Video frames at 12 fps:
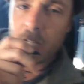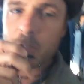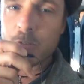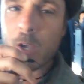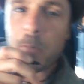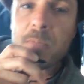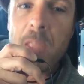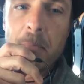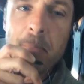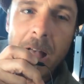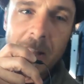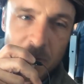So
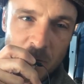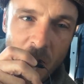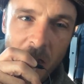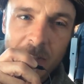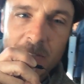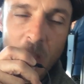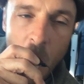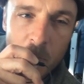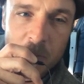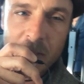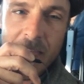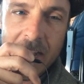balanced dogs,
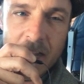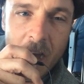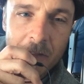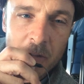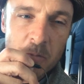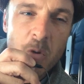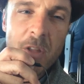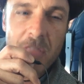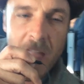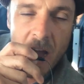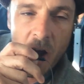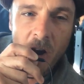hopefully that covered what
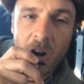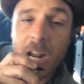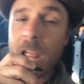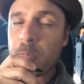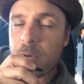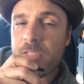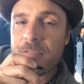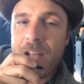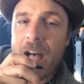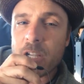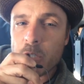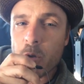they are and what the
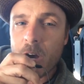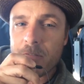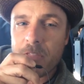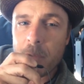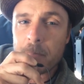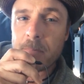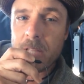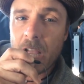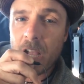value of them.